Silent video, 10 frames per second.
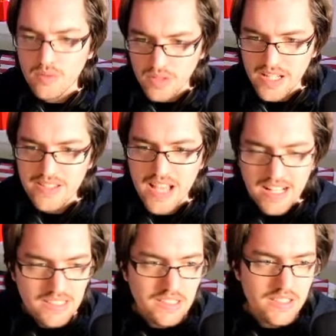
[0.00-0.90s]

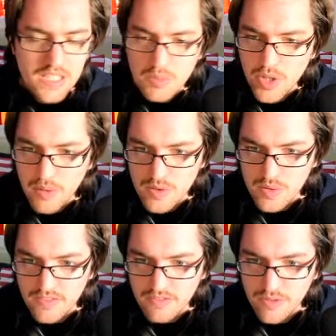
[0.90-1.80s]
Exactly. This is what I was
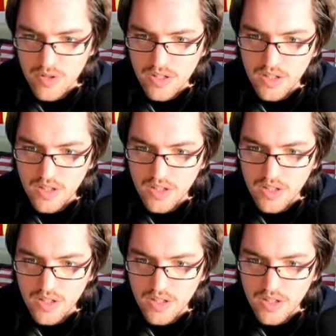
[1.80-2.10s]
looking for.